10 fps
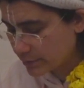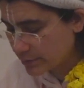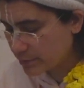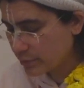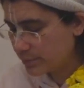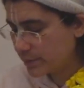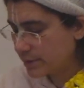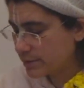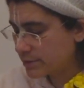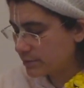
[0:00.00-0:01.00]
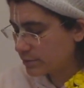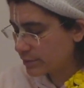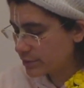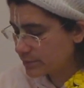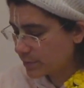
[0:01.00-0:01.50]
the gopis, the
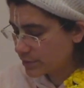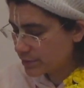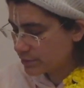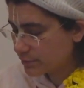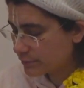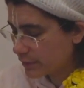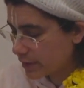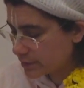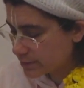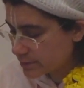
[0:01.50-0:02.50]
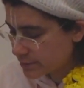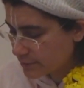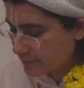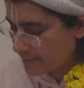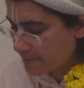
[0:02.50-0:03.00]
Lord's personal friends.
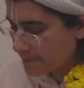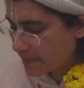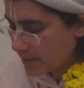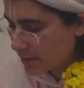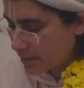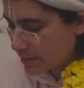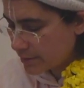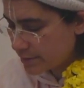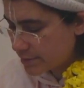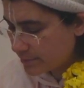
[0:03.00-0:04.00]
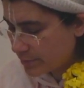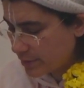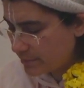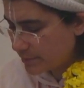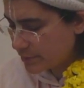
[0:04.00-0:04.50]
The
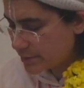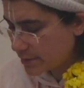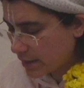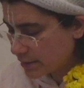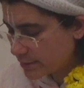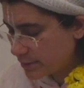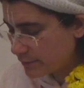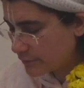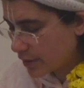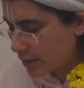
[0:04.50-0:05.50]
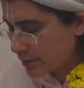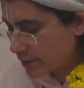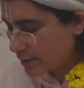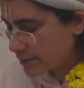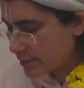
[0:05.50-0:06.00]
Supreme Personality of
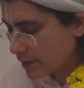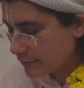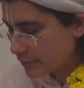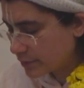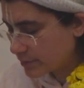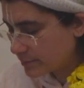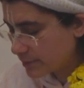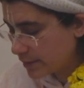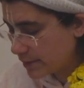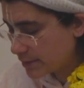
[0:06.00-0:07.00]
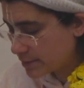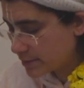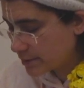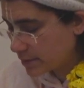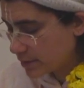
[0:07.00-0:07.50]
Godhead is never
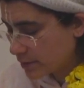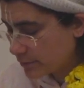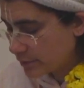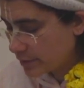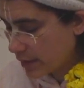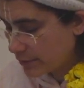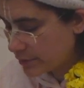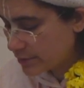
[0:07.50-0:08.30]
complete without his